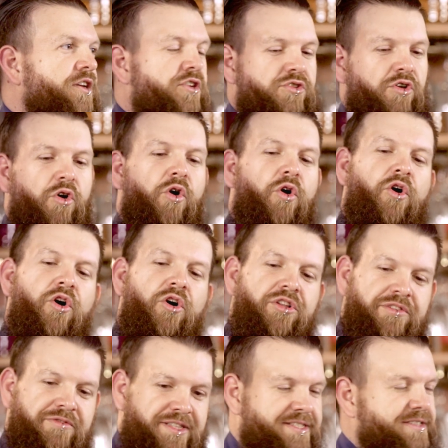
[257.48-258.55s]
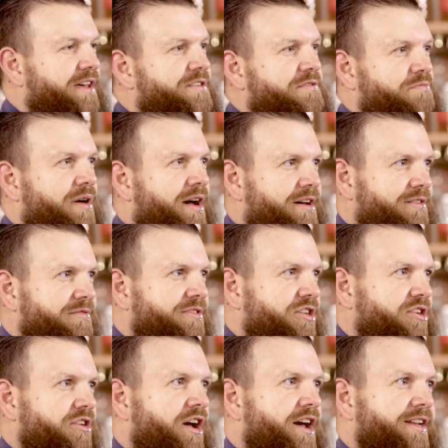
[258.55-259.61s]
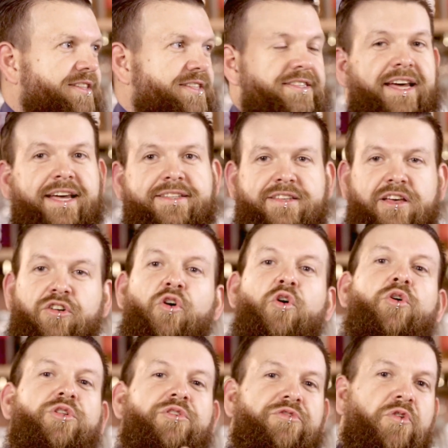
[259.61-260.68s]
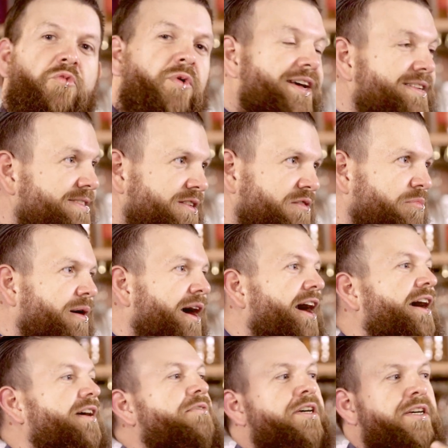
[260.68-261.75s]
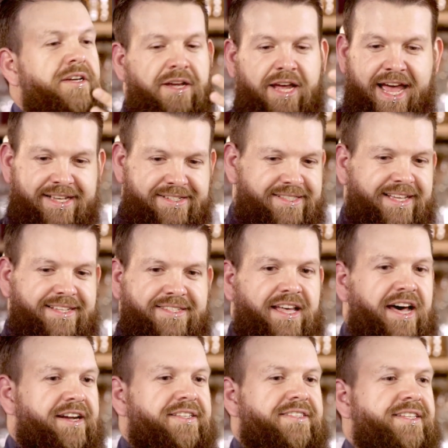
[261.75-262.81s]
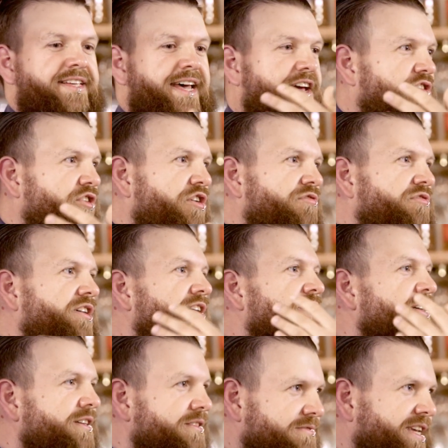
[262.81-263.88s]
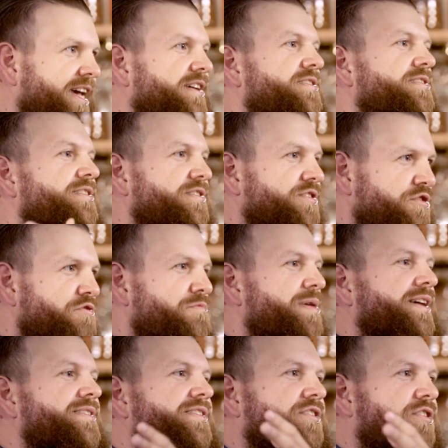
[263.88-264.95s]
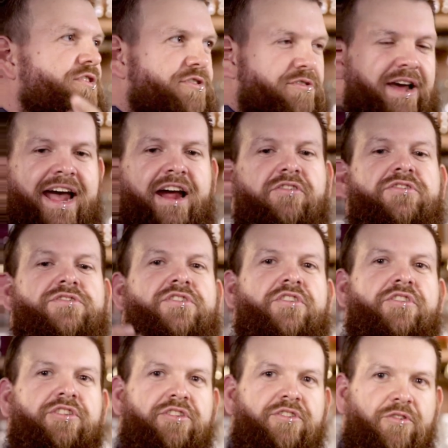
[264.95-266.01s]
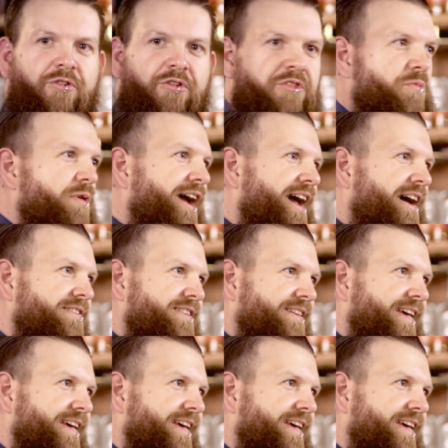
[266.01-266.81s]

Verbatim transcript: So all of the southern part of the United States and all of the western part, as they started to take over Texas, New Mexico, Arizona, all the way out to